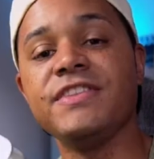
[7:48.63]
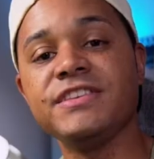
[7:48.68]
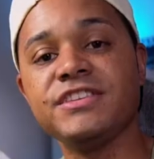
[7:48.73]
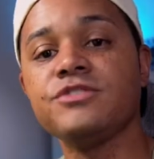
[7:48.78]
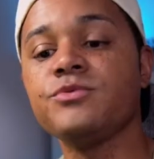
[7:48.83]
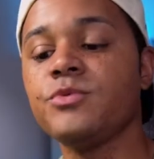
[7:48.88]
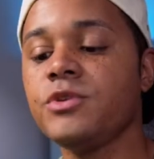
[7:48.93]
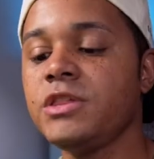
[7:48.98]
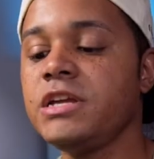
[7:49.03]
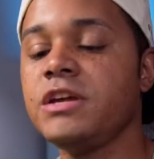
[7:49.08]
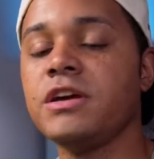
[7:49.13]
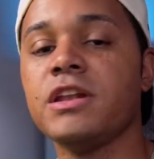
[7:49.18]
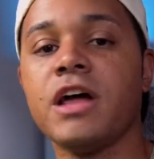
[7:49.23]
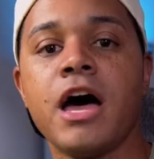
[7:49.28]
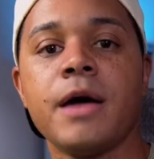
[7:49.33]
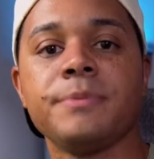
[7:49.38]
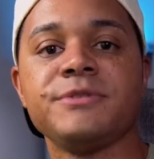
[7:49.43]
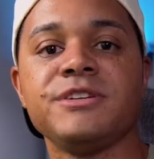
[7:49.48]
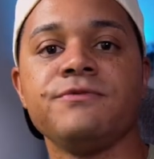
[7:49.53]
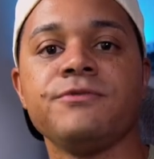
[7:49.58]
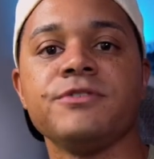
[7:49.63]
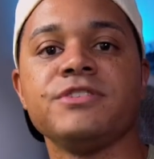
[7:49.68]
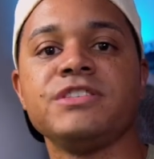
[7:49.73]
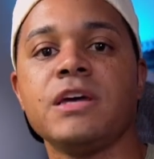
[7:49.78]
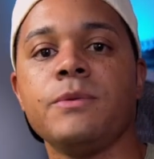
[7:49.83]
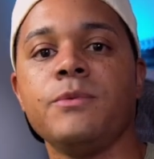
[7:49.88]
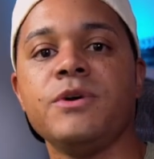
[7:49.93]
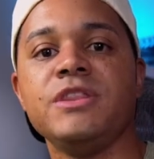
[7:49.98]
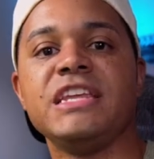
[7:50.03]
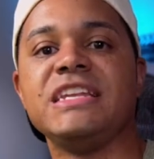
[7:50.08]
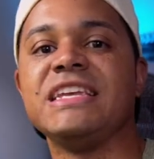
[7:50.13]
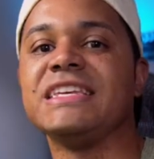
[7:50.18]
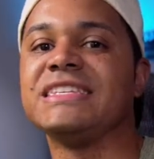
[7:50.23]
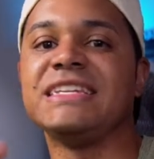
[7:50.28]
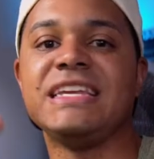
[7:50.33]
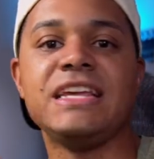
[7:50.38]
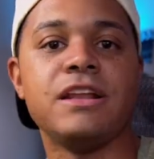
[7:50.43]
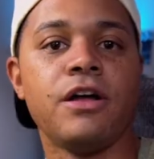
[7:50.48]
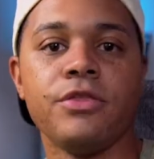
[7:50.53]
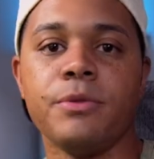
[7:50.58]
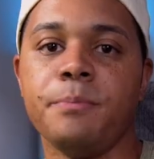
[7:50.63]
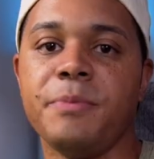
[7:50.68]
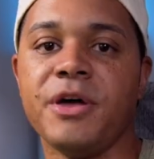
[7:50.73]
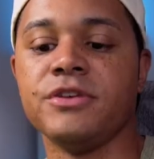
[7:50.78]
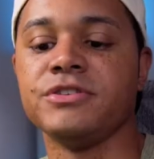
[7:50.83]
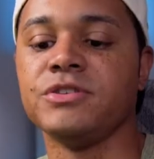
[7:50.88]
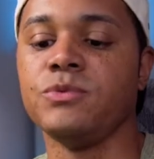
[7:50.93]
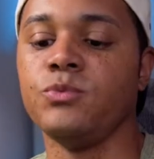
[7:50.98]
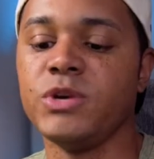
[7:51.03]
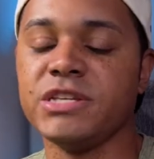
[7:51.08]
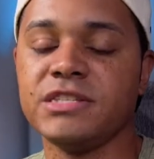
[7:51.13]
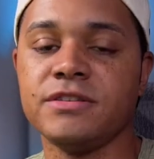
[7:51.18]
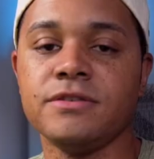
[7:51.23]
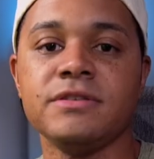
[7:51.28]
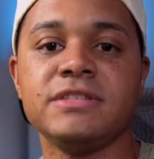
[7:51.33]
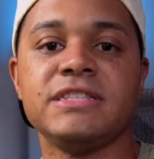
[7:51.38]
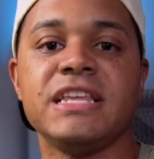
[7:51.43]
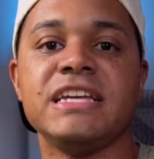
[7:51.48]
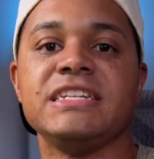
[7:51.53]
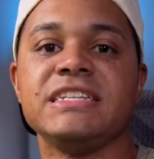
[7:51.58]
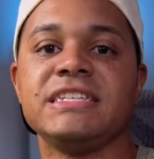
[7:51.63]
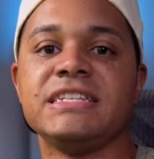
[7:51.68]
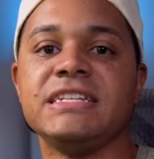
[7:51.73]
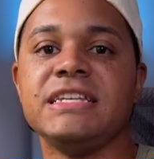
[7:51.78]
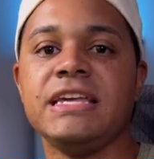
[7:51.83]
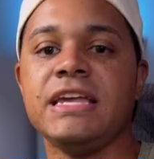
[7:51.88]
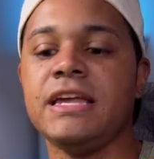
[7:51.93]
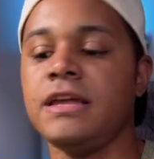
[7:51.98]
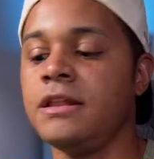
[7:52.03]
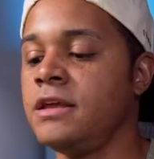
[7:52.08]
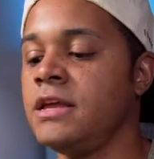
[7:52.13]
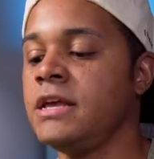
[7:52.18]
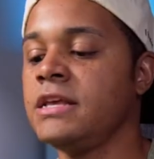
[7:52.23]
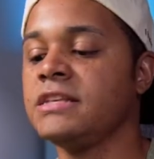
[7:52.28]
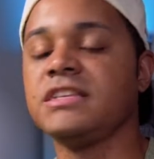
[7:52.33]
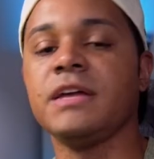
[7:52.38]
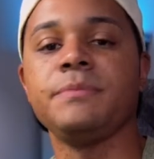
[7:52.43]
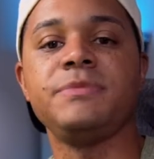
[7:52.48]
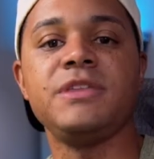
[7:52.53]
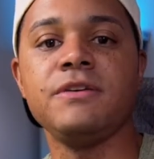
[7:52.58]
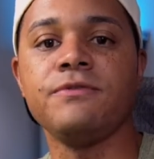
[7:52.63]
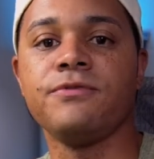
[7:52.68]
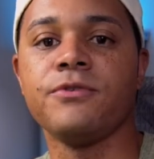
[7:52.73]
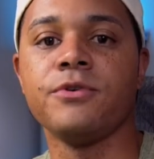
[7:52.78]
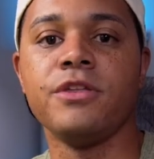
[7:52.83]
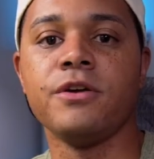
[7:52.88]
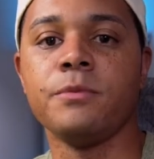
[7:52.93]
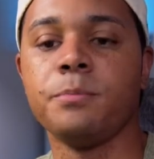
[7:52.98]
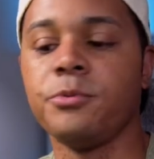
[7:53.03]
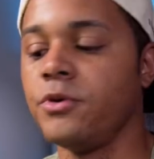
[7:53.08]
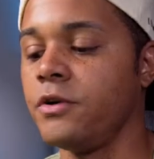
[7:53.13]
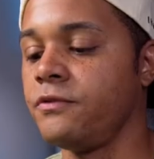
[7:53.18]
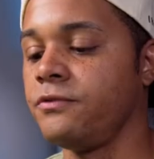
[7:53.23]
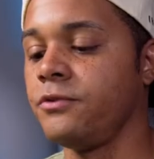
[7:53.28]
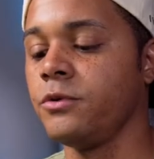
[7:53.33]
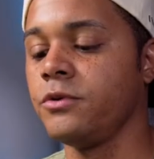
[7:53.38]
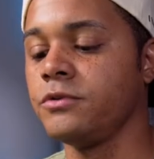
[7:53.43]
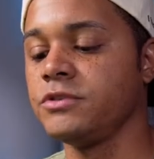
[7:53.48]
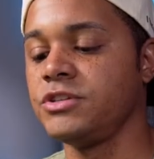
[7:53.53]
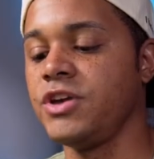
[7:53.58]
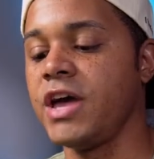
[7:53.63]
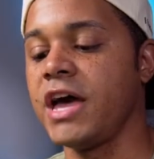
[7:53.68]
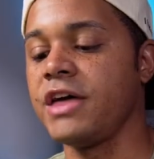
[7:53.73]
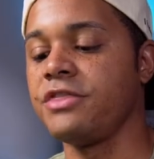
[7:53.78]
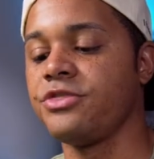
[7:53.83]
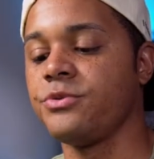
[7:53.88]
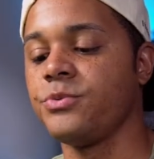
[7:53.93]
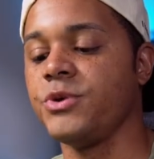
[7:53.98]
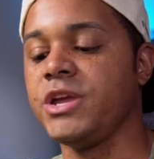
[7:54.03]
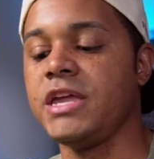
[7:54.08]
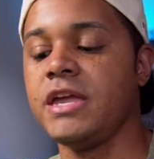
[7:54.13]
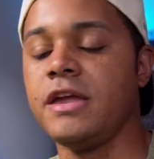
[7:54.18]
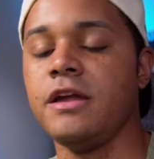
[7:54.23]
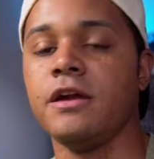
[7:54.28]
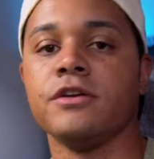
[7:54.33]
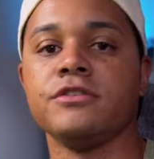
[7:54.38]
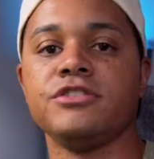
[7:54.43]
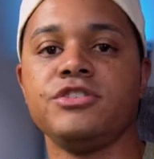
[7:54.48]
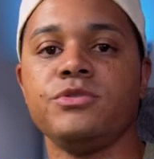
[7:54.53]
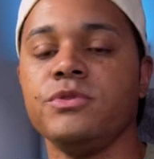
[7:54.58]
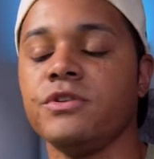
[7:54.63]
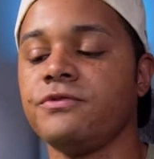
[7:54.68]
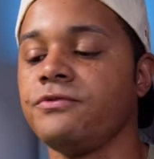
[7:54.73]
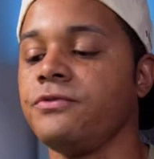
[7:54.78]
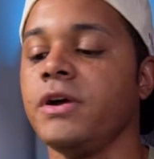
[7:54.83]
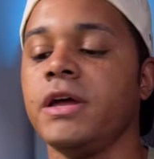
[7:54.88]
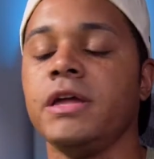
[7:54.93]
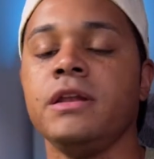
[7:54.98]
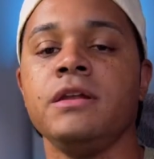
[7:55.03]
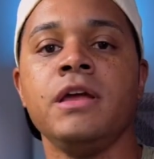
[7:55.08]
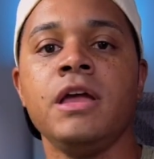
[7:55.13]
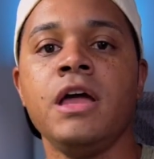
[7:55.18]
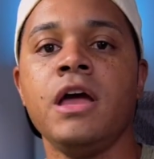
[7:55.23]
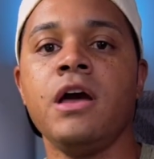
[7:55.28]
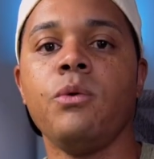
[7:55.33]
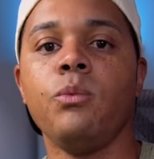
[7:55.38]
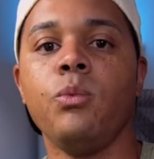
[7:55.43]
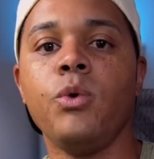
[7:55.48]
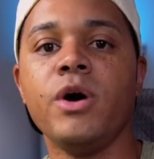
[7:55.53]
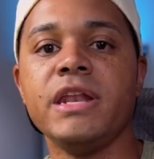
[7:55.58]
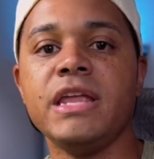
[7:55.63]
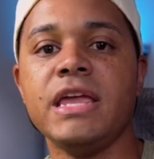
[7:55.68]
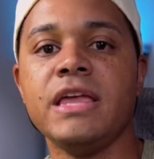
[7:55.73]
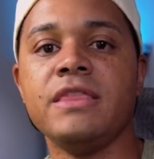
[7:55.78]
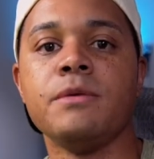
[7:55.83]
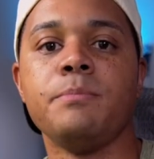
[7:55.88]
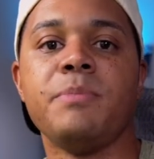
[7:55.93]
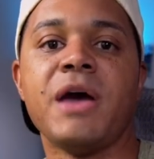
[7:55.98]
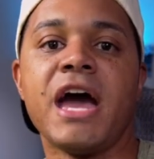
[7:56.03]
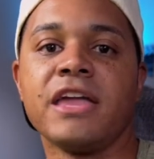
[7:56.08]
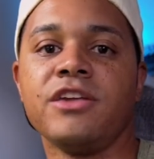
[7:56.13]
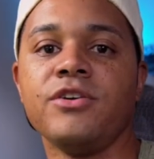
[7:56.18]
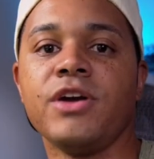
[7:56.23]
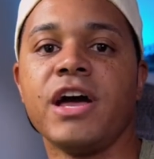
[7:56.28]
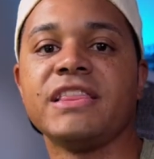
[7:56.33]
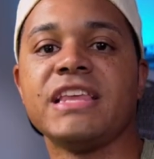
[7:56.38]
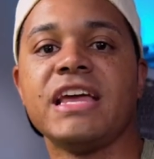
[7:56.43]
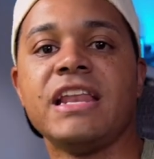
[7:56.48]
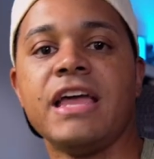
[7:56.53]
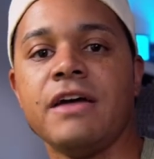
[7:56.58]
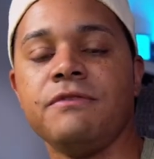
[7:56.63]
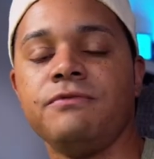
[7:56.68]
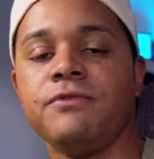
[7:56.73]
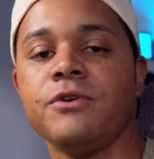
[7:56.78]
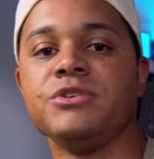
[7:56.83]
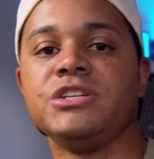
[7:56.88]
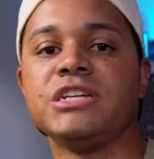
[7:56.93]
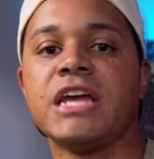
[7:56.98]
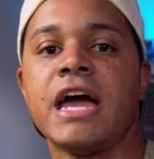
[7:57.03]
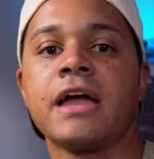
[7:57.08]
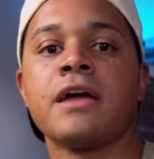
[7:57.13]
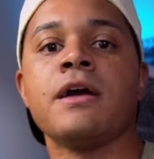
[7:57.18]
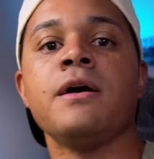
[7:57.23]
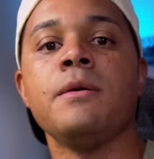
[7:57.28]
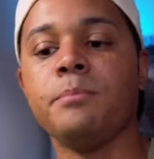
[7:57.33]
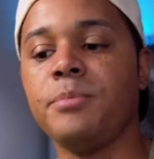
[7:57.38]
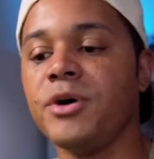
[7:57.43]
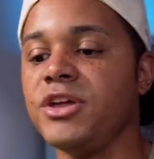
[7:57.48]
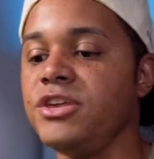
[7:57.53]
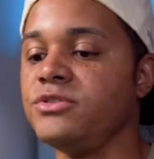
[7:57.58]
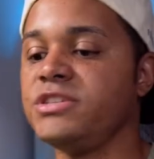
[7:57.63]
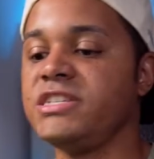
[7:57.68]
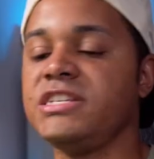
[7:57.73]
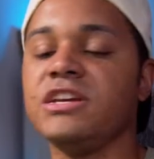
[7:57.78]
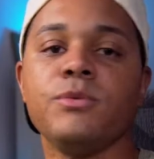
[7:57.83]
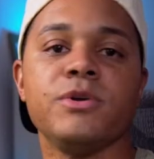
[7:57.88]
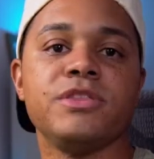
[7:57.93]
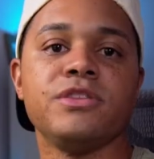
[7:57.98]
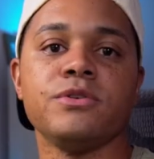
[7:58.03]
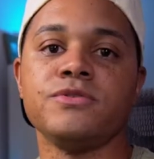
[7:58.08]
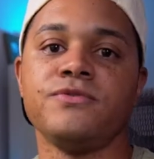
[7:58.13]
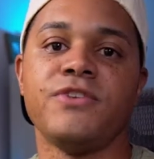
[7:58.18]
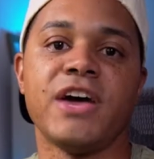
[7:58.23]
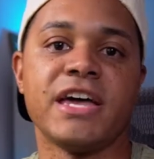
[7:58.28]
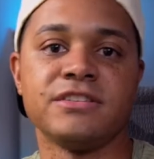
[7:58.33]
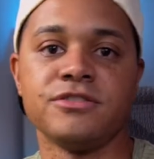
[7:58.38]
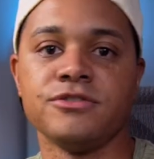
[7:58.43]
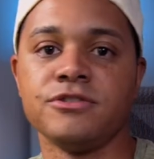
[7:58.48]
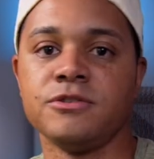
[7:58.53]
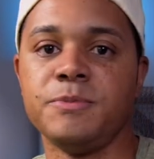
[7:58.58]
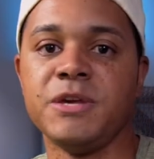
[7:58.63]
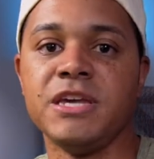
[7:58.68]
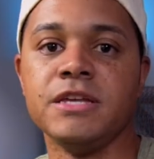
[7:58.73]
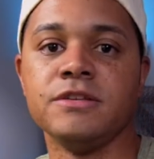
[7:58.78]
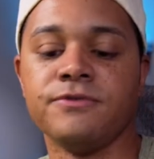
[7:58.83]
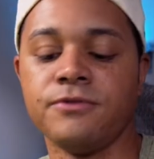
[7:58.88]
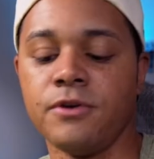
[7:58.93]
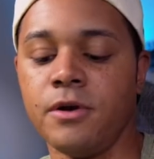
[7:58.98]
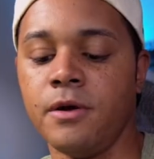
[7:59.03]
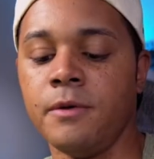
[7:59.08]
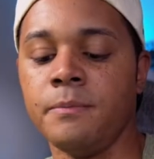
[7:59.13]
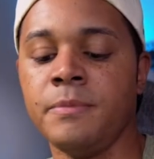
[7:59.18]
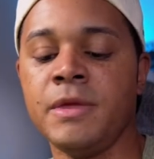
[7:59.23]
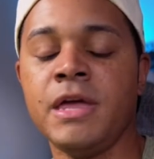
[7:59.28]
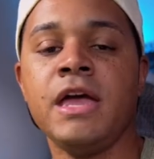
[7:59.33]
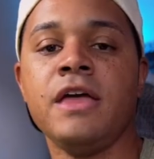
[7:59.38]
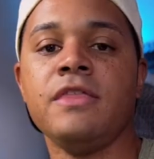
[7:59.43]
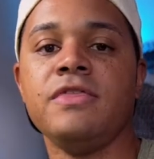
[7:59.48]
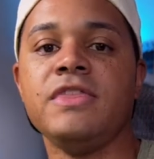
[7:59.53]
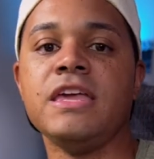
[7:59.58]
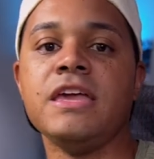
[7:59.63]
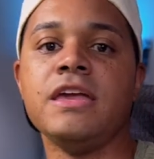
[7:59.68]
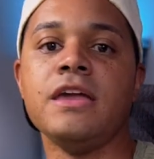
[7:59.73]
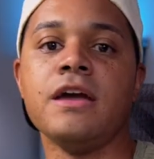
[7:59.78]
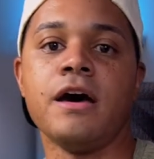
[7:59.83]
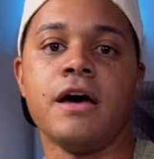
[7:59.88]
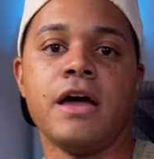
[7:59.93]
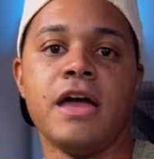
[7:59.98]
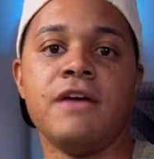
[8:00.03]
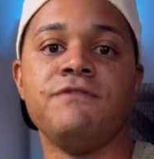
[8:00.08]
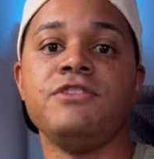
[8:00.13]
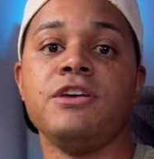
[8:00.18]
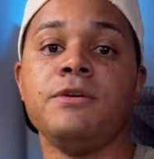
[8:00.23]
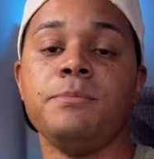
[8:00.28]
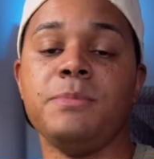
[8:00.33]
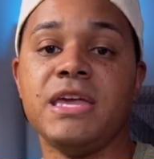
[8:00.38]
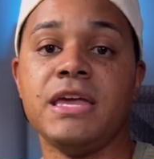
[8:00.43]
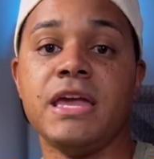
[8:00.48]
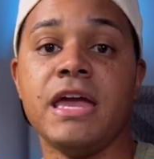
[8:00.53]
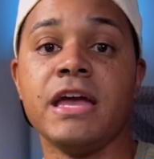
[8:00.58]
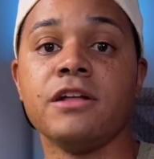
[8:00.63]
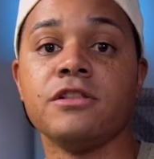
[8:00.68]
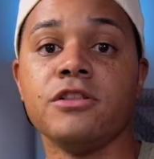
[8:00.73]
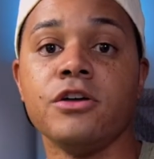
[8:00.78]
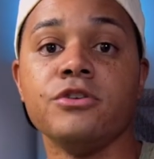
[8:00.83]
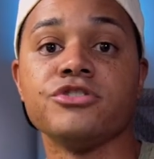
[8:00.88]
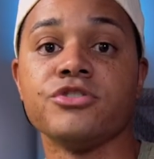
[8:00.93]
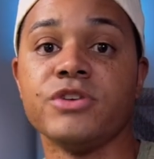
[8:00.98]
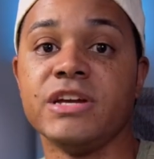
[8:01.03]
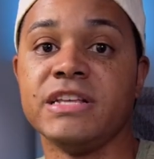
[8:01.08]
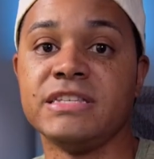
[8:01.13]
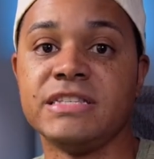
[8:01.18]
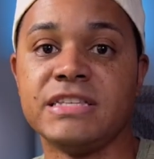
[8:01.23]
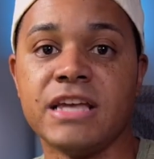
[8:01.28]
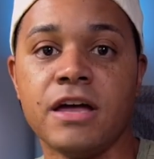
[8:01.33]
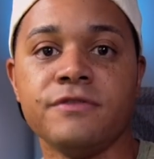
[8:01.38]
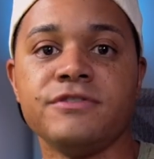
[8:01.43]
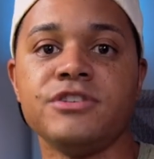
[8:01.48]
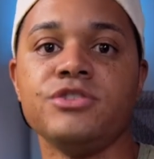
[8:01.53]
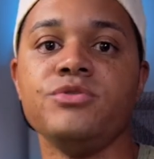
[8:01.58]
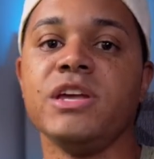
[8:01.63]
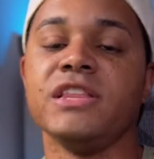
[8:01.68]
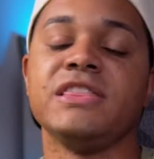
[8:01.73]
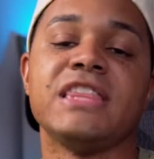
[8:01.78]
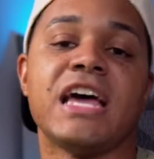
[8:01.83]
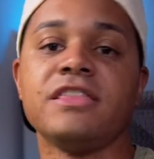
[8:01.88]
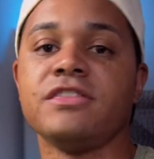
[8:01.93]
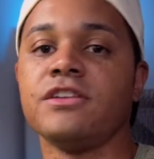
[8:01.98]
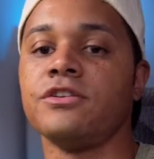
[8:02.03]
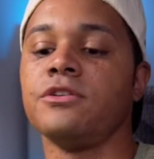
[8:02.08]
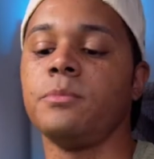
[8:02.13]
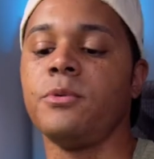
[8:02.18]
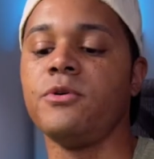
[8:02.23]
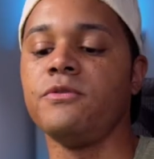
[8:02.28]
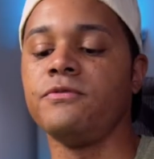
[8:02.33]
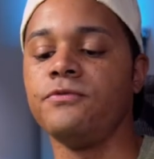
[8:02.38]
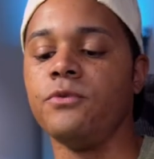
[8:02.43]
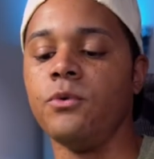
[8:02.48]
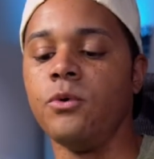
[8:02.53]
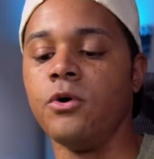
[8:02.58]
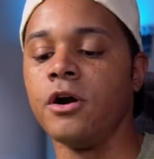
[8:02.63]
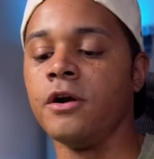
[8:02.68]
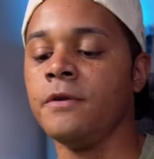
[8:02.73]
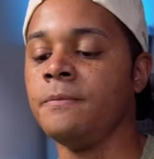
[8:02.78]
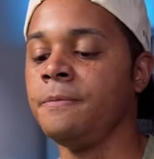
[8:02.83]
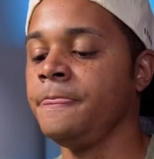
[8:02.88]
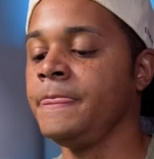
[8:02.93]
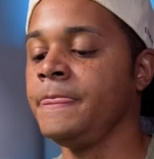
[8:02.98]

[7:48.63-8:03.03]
this is a really good option for someone that doesn't need all the bells and whistles. They just need something for their peripherals. You got 3 here, 2 in the front, 1 in the back. You got that headphone jack, but you still want those faster speeds from the NVMe enclosure itself. So you get that Thunderbolt 4